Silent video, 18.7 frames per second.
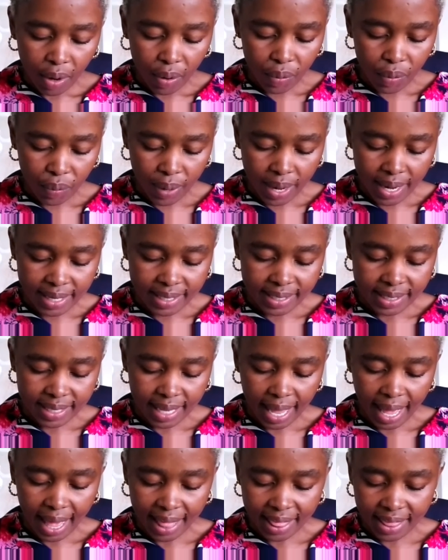race,
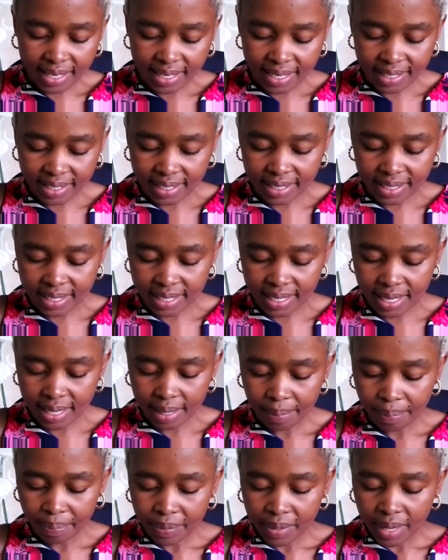
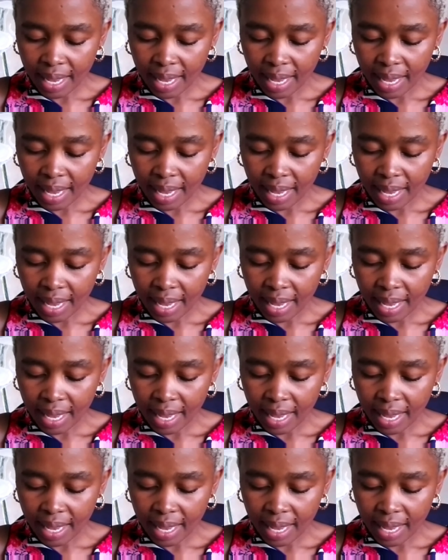ethnicity,